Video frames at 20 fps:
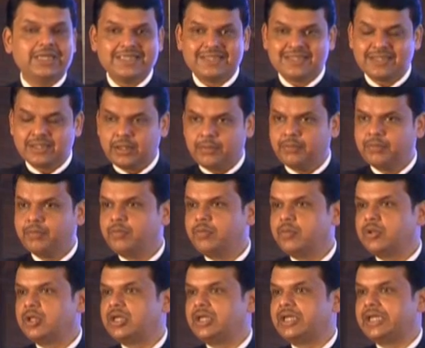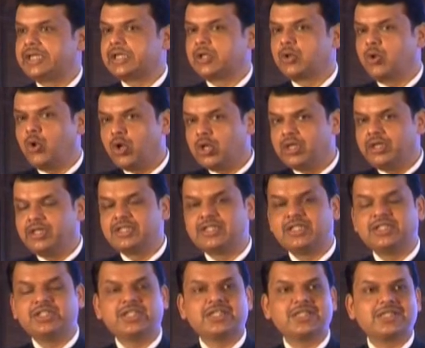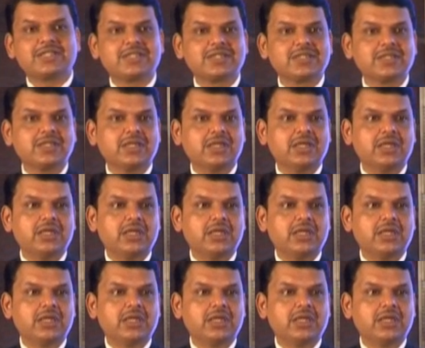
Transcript: is taking all the decisions,